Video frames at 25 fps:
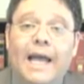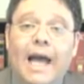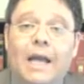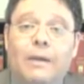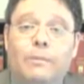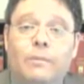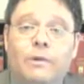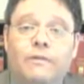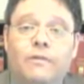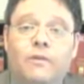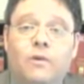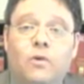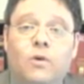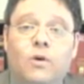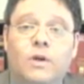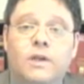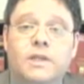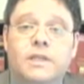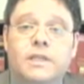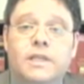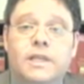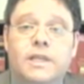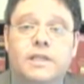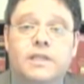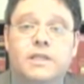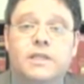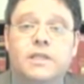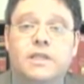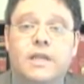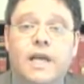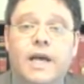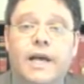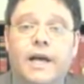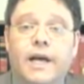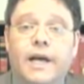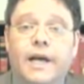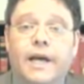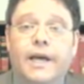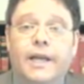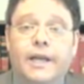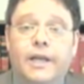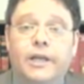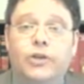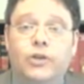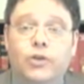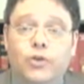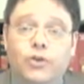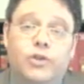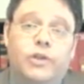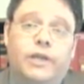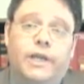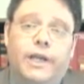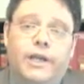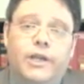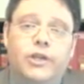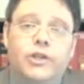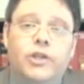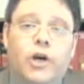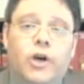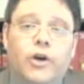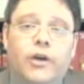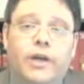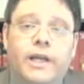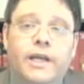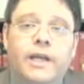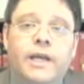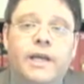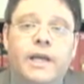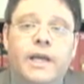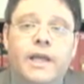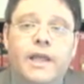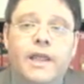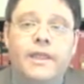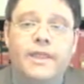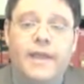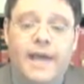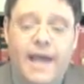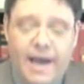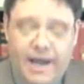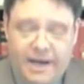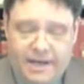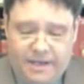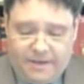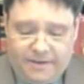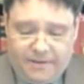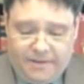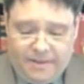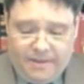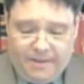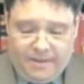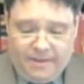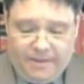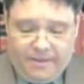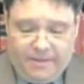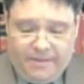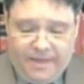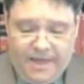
ad litem, of course, is and usually an attorney that